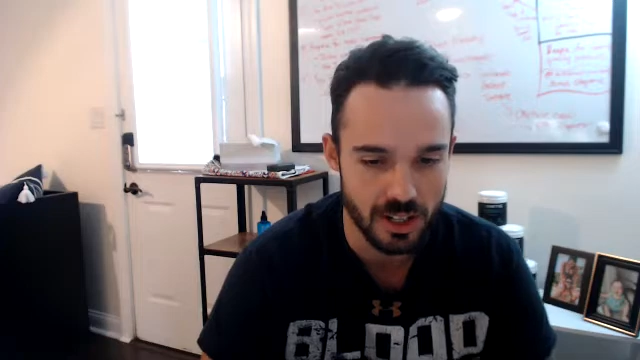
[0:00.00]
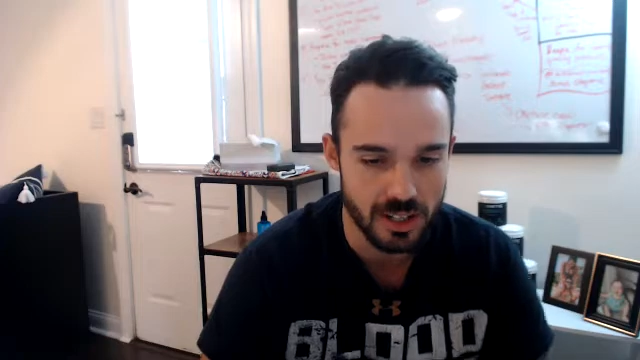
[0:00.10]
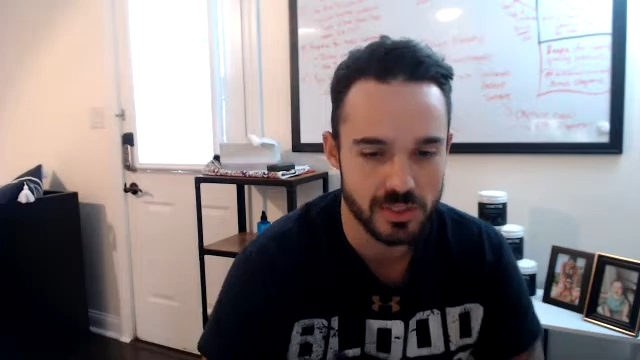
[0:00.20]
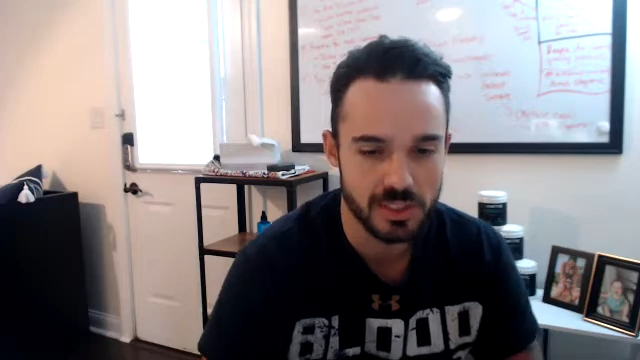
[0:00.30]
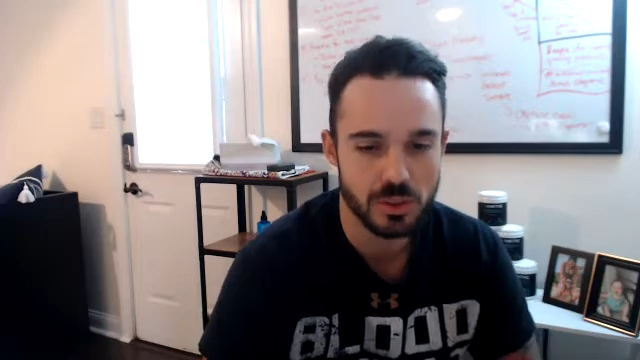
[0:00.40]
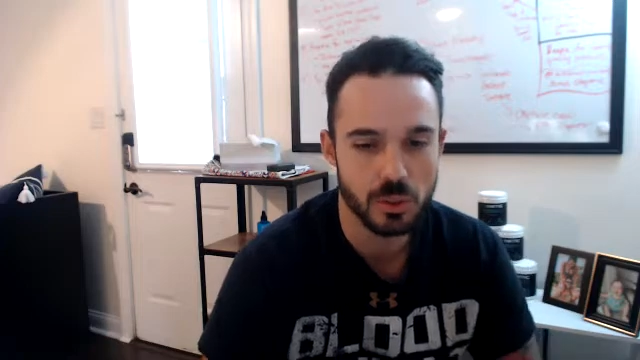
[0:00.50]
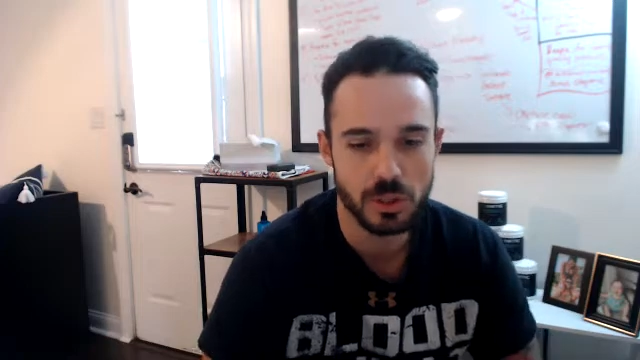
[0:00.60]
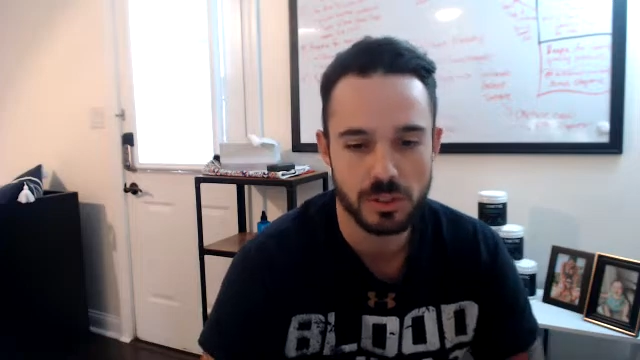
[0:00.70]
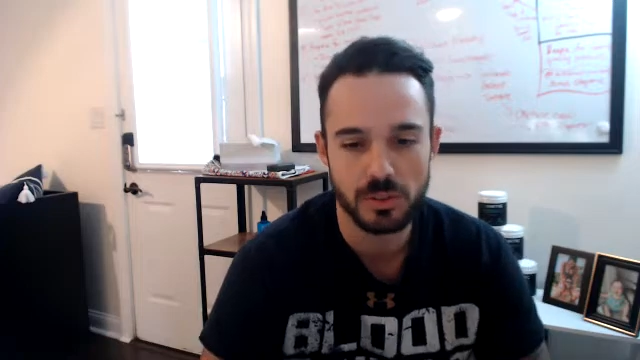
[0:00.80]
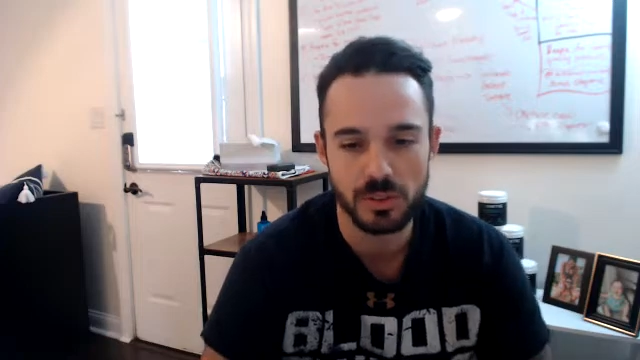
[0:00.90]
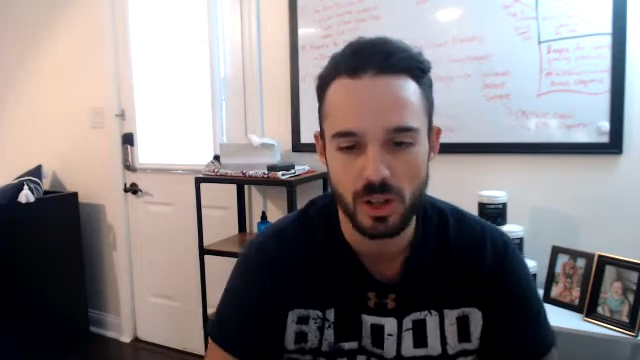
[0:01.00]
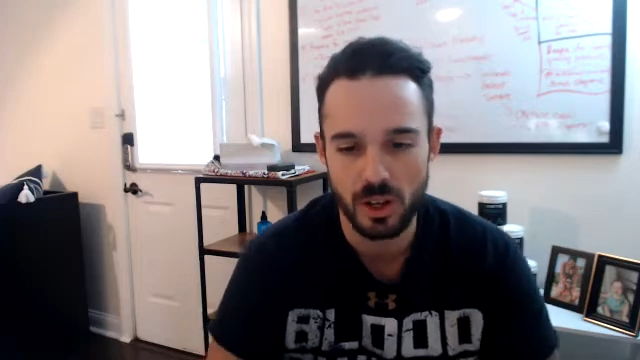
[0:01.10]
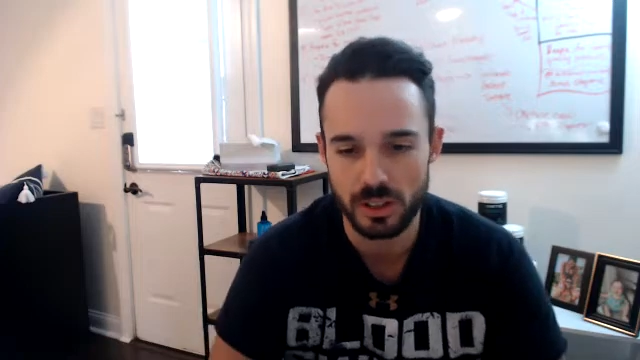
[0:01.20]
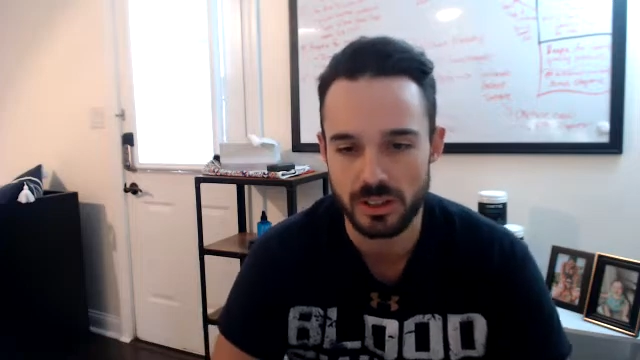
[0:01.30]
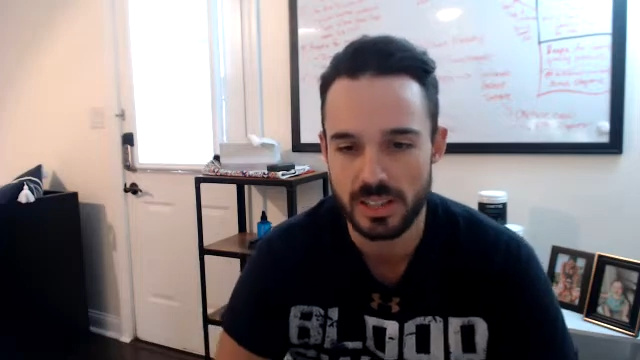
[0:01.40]
inventory for
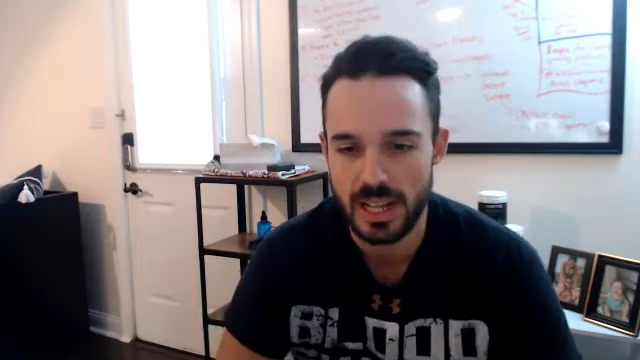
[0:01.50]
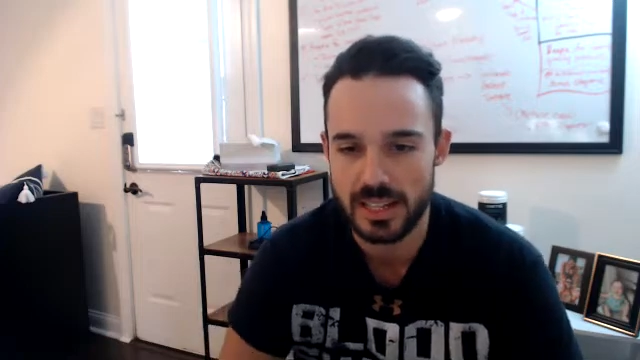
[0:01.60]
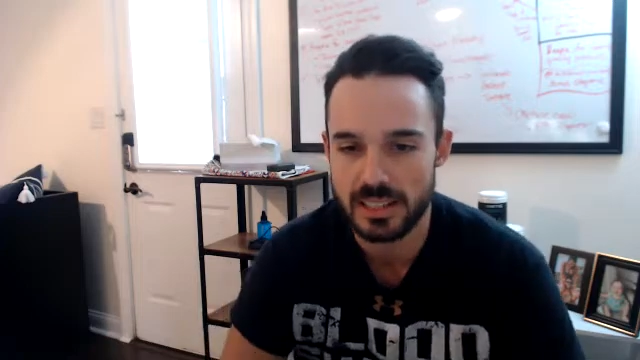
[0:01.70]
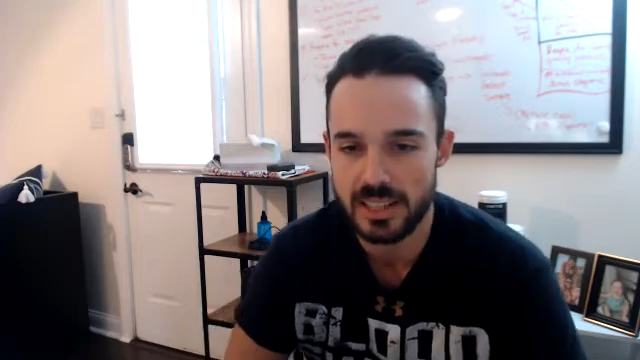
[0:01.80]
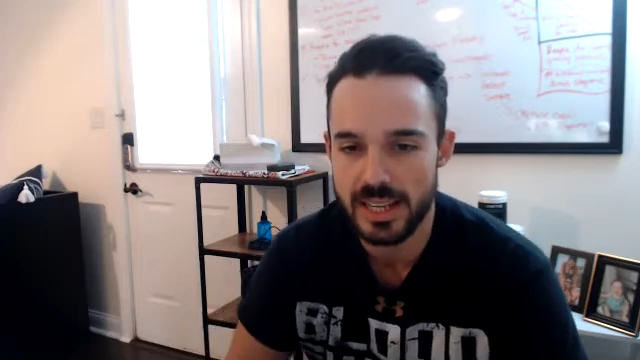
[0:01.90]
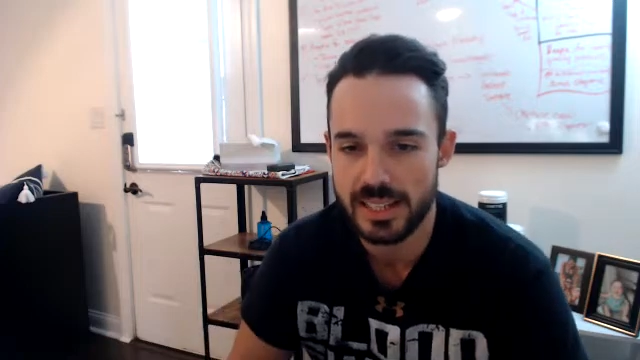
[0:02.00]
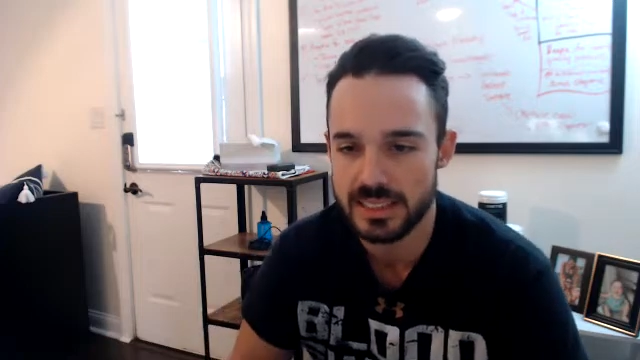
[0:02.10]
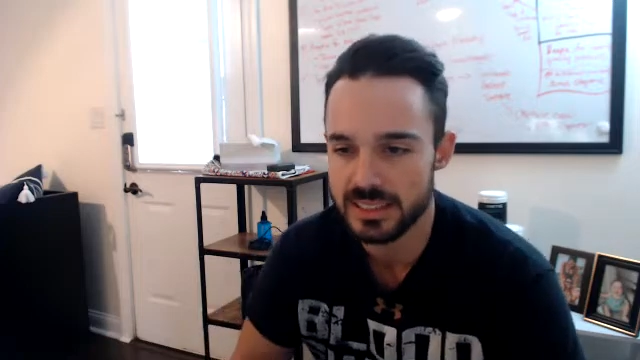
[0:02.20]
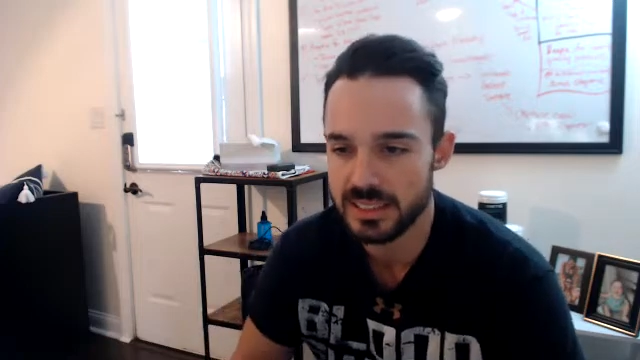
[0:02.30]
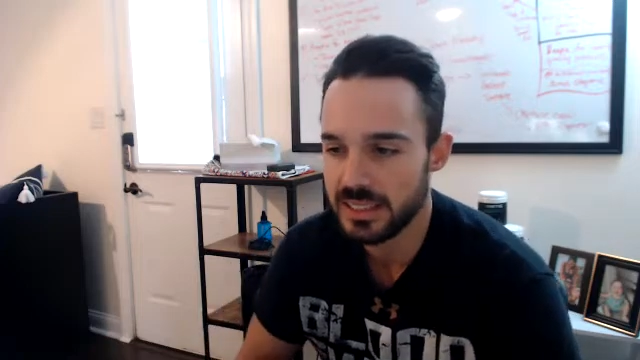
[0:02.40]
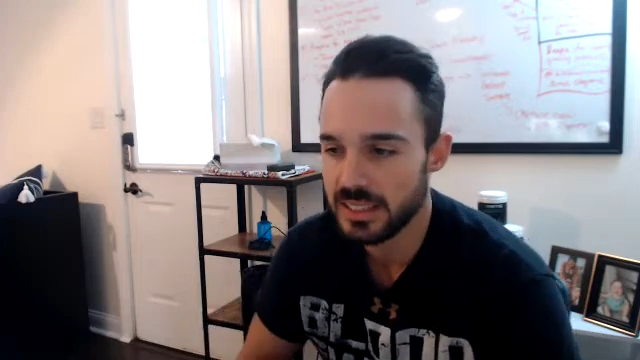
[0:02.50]
longer than 90 days.